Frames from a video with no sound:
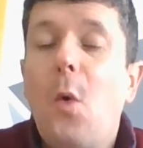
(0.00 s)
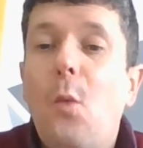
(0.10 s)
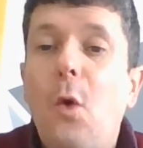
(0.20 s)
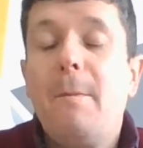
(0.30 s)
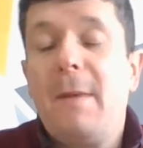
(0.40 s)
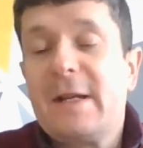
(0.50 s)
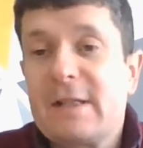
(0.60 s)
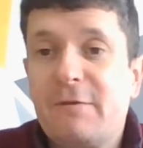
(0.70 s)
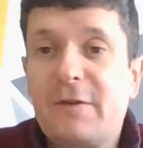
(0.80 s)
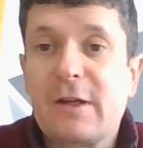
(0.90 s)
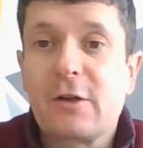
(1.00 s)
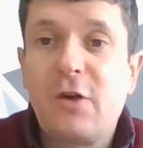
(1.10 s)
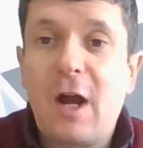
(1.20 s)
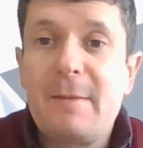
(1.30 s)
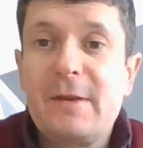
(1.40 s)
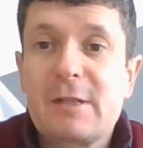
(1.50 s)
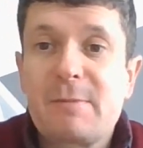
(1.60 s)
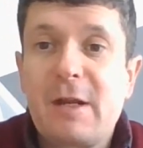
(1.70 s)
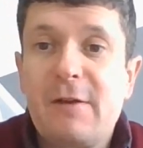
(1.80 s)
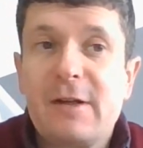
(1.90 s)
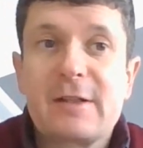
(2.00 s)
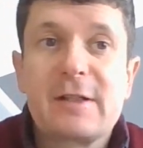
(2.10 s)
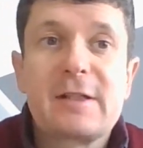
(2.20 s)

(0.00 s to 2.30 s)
what made something a crime in this period.